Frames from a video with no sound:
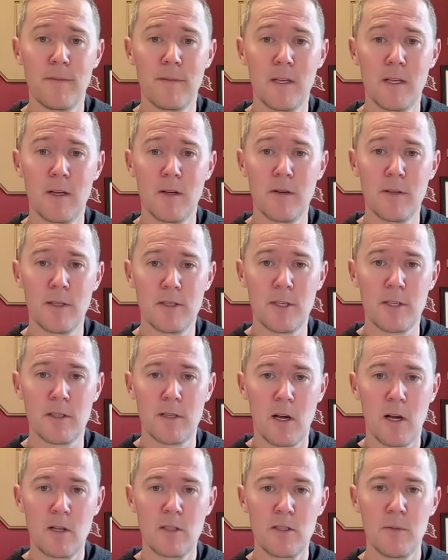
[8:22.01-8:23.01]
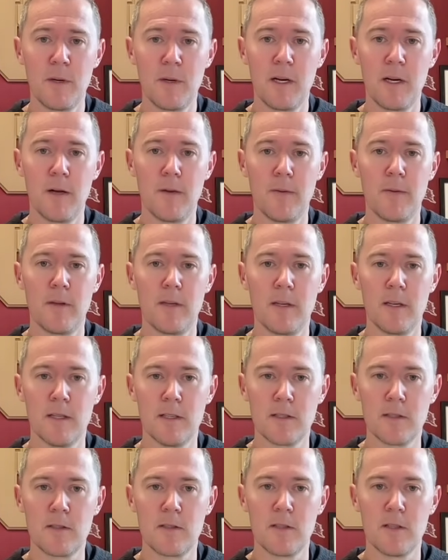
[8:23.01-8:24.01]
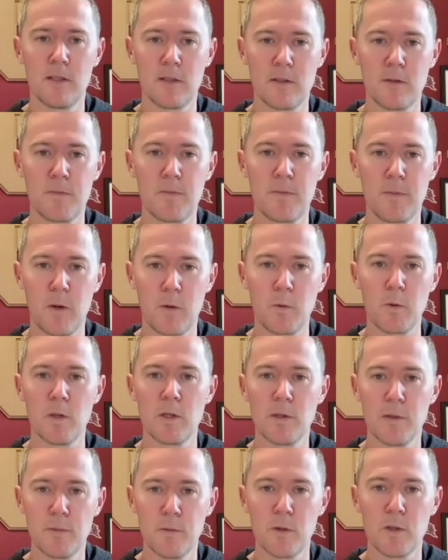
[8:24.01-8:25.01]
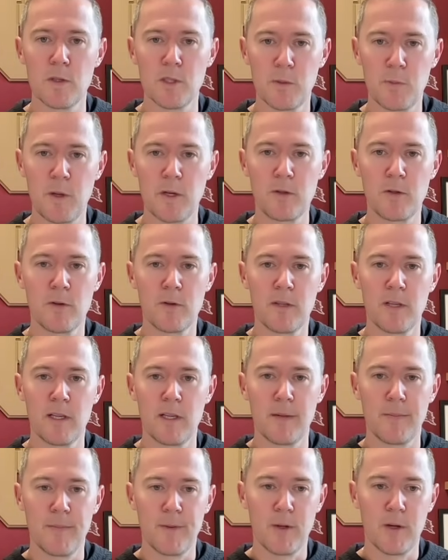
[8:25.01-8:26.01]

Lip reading: you know, that you talked about is a really, really special thing.